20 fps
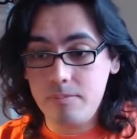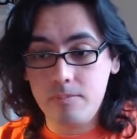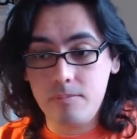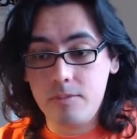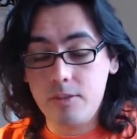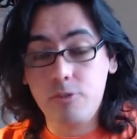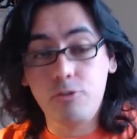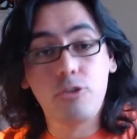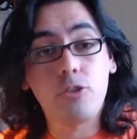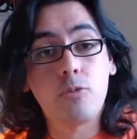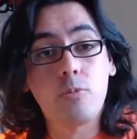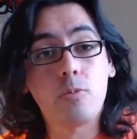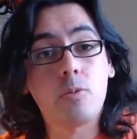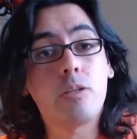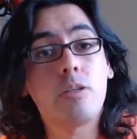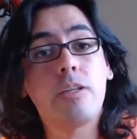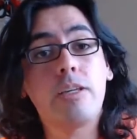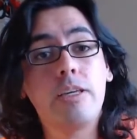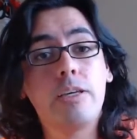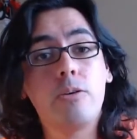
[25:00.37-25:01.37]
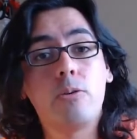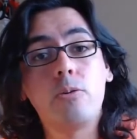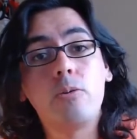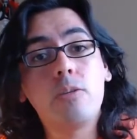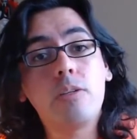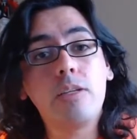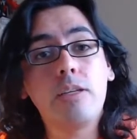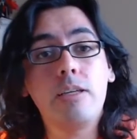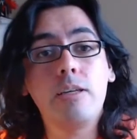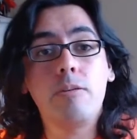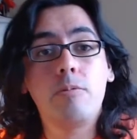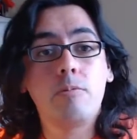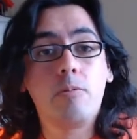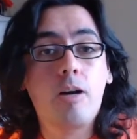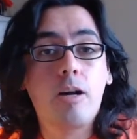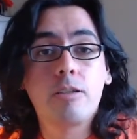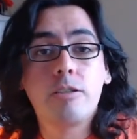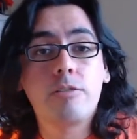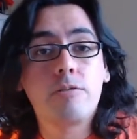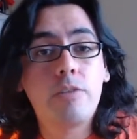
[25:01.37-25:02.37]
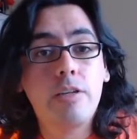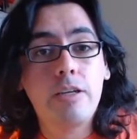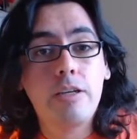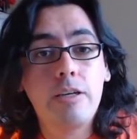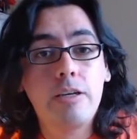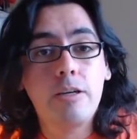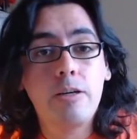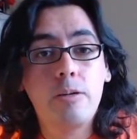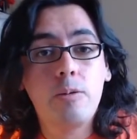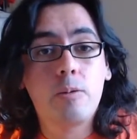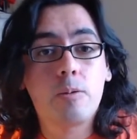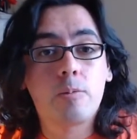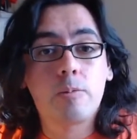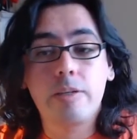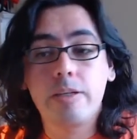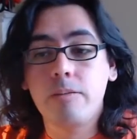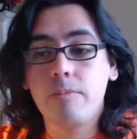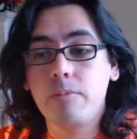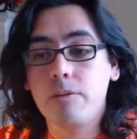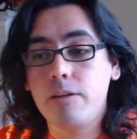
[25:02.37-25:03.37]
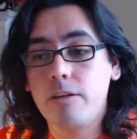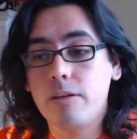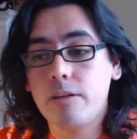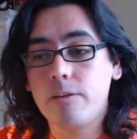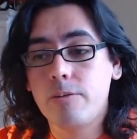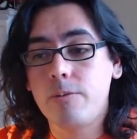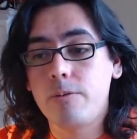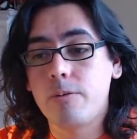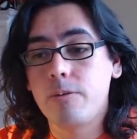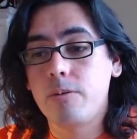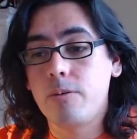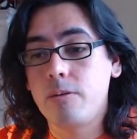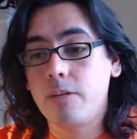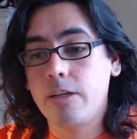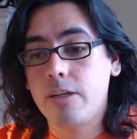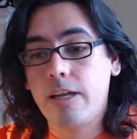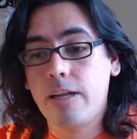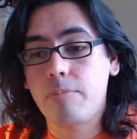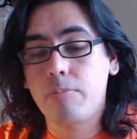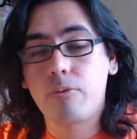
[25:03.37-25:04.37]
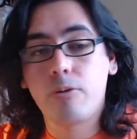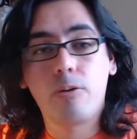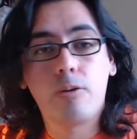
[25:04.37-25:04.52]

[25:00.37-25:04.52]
should really only watch a video or read a book or look at a pro